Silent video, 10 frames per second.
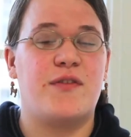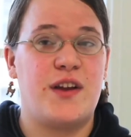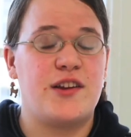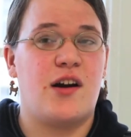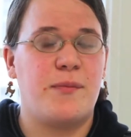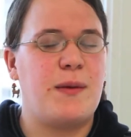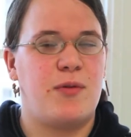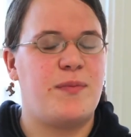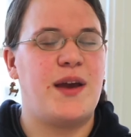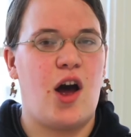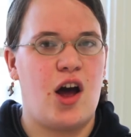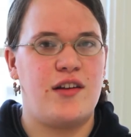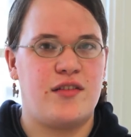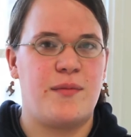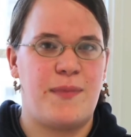for young people to be heard
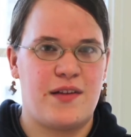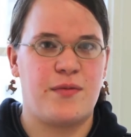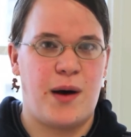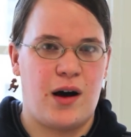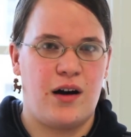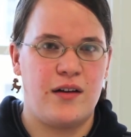is the best part.